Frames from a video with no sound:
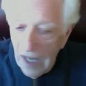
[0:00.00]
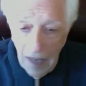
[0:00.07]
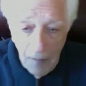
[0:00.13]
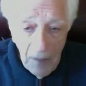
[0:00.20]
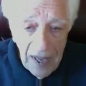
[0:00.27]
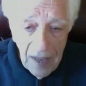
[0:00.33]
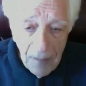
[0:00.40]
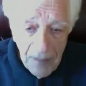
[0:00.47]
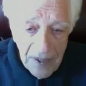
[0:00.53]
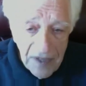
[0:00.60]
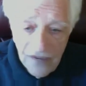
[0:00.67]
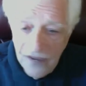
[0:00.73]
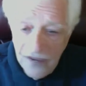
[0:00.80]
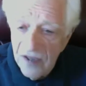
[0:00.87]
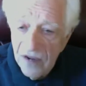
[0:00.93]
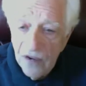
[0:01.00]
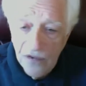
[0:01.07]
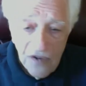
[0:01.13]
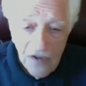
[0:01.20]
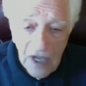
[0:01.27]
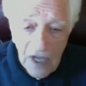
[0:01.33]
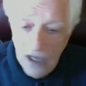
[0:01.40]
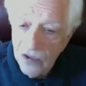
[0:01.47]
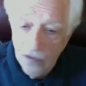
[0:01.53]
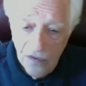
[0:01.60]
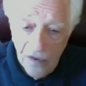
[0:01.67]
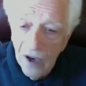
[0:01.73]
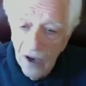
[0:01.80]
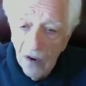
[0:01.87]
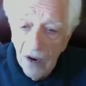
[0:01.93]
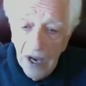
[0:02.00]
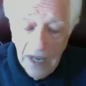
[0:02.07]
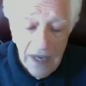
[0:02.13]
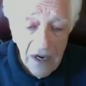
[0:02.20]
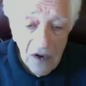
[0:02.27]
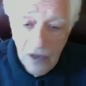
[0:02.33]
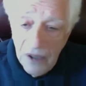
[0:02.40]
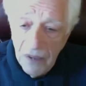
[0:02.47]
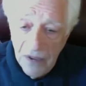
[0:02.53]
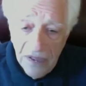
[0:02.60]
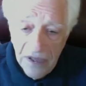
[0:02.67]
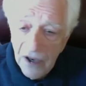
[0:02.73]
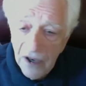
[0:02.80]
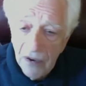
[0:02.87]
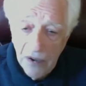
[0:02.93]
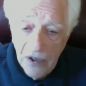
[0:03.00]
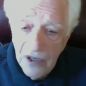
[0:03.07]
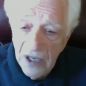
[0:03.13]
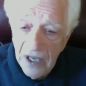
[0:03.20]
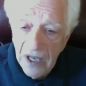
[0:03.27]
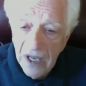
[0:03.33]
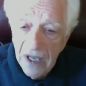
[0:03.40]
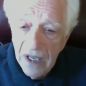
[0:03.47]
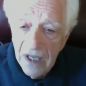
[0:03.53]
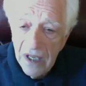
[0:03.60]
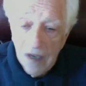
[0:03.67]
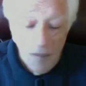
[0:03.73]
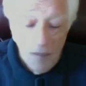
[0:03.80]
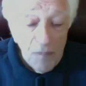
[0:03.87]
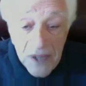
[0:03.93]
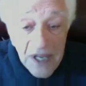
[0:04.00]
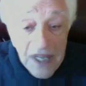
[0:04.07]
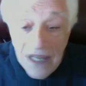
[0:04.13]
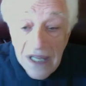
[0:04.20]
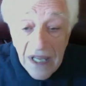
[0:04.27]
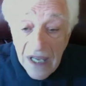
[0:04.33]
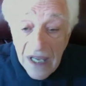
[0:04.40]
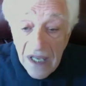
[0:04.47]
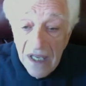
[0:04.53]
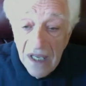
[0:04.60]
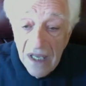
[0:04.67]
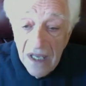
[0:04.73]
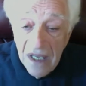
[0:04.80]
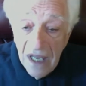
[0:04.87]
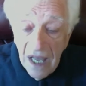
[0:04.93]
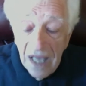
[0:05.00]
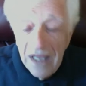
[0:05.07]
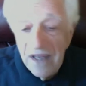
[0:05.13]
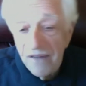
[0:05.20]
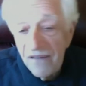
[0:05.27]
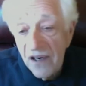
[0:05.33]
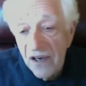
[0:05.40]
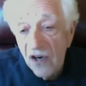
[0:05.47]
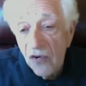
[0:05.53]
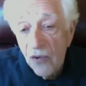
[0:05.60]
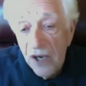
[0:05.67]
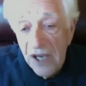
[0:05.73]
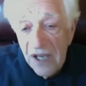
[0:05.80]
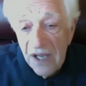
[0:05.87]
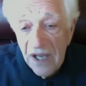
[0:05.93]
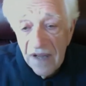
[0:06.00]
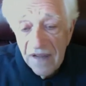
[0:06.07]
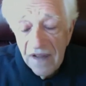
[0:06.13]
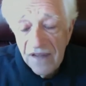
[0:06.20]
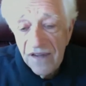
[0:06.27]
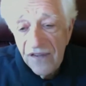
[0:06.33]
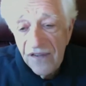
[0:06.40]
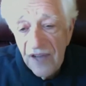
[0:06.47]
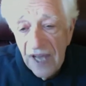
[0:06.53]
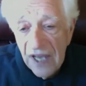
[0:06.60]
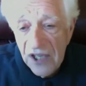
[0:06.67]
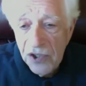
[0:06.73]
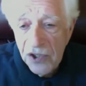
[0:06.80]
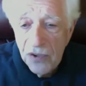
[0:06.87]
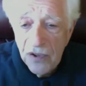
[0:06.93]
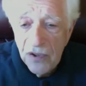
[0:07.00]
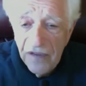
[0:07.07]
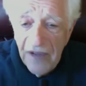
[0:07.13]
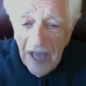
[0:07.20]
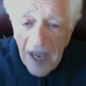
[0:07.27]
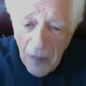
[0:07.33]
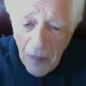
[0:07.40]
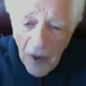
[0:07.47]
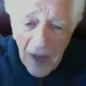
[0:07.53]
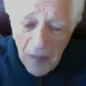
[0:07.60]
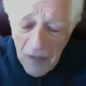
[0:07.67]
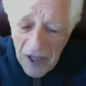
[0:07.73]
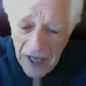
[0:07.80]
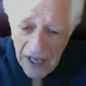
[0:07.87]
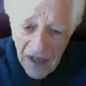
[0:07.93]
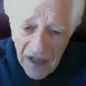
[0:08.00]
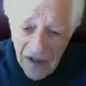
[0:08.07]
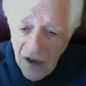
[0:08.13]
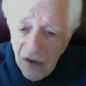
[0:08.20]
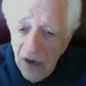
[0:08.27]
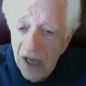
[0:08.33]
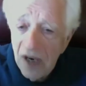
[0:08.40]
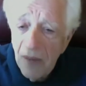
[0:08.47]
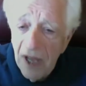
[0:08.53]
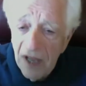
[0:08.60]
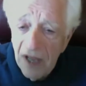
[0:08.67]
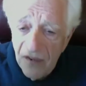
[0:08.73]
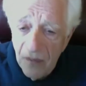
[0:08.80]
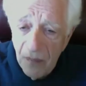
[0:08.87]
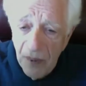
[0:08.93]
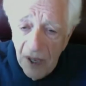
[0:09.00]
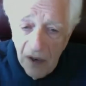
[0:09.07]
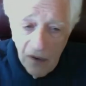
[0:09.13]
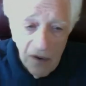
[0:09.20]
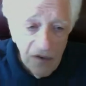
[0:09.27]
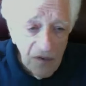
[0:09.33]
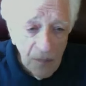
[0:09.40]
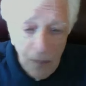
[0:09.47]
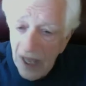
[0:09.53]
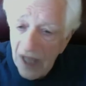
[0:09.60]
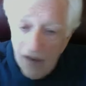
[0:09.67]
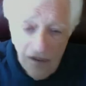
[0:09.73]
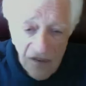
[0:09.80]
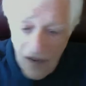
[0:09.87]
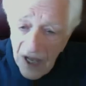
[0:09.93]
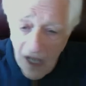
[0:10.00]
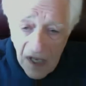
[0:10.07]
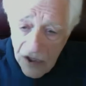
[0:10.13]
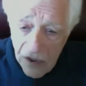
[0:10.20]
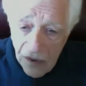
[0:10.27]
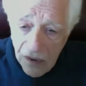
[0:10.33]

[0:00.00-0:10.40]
happy to see those statues go. I agree with their critique completely. I even agree that the statue of Abraham Lincoln, the great emancipator, is a bad statue